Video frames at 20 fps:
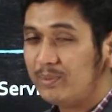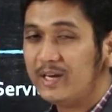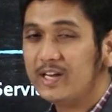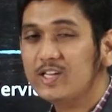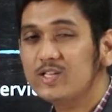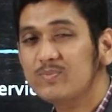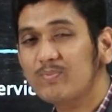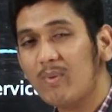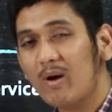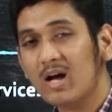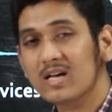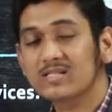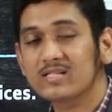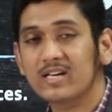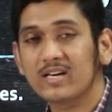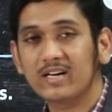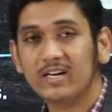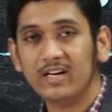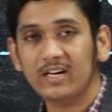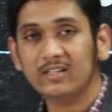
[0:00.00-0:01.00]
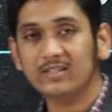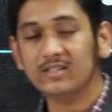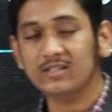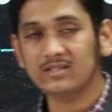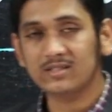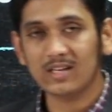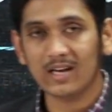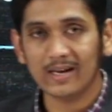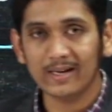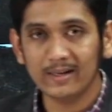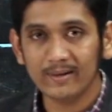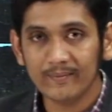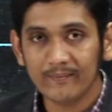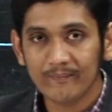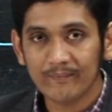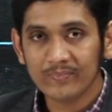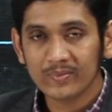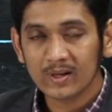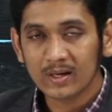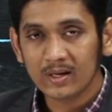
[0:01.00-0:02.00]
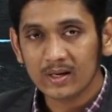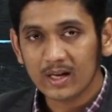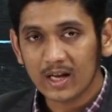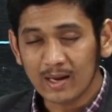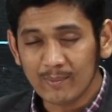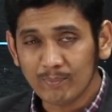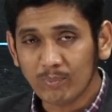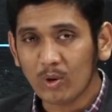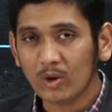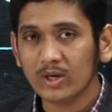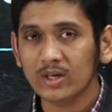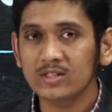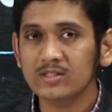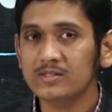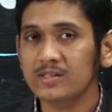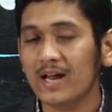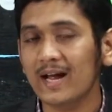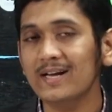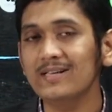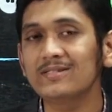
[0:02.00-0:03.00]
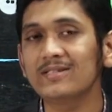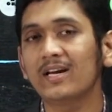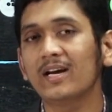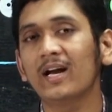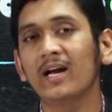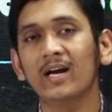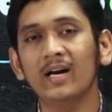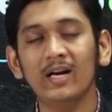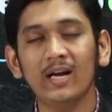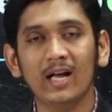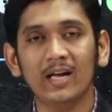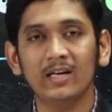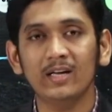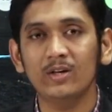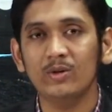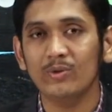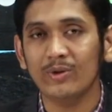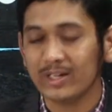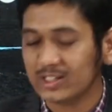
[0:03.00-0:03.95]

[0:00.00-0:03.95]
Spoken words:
please pass and read this slide. Important slides are ahead, I need to